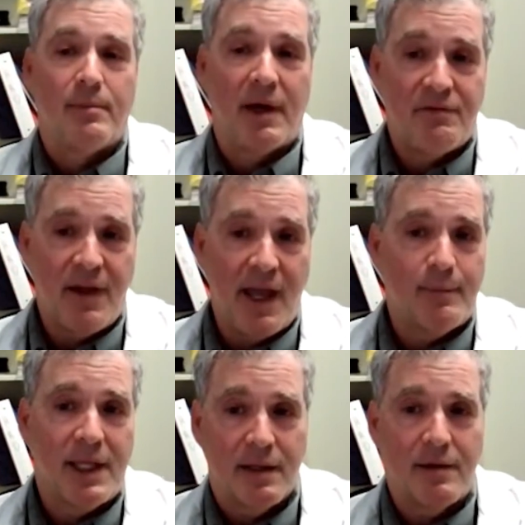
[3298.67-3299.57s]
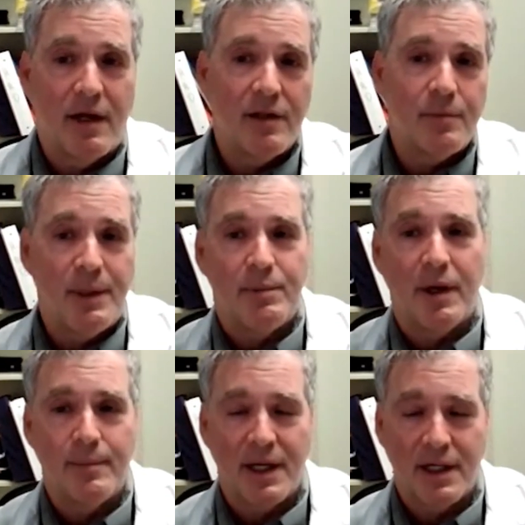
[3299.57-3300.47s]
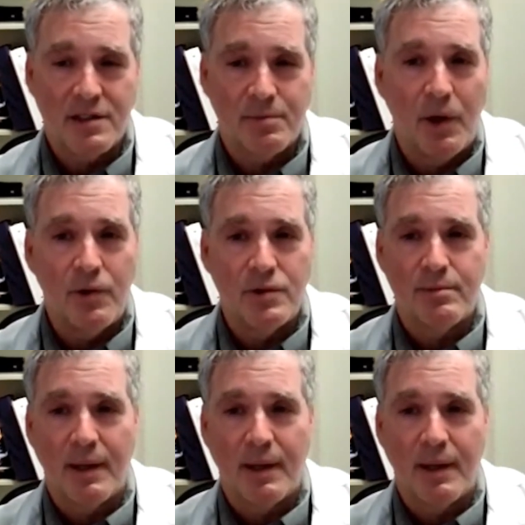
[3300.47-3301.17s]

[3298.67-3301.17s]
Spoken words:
my family and other people I might expose,